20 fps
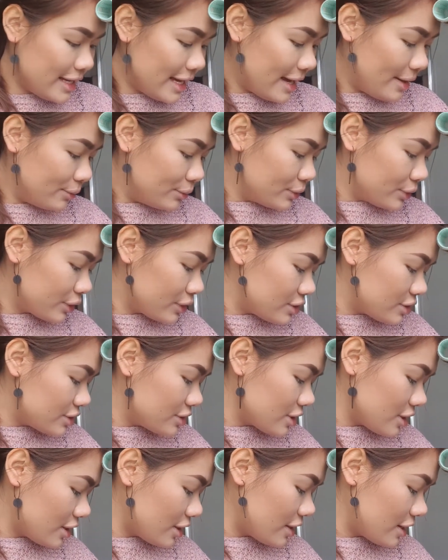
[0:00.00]
I would
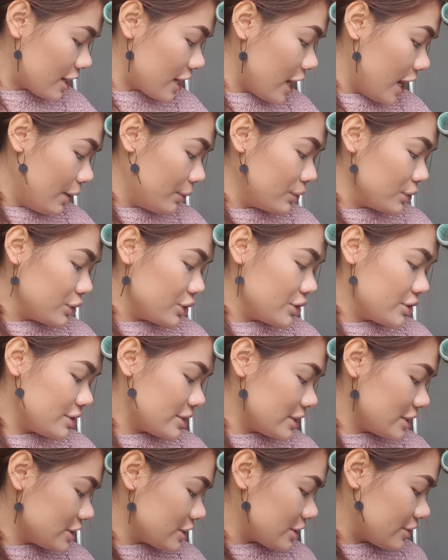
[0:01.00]
use
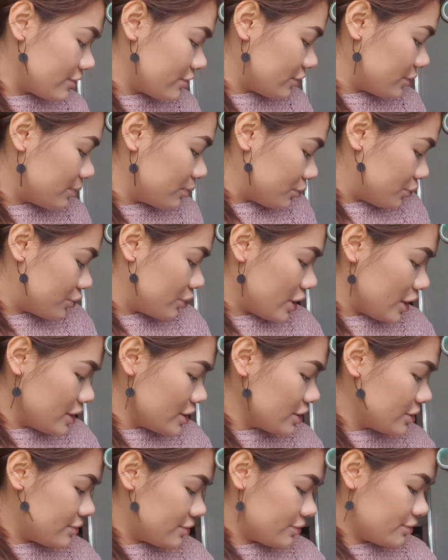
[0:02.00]
a different
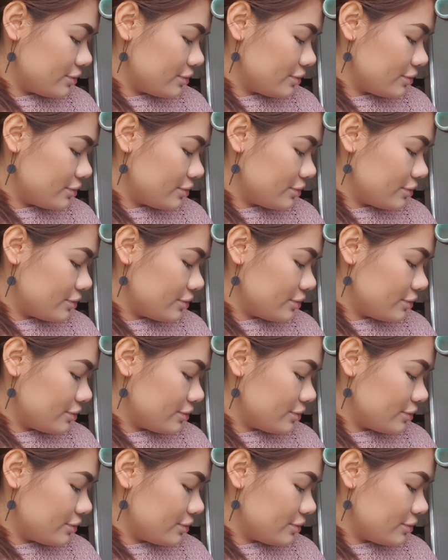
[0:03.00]
brush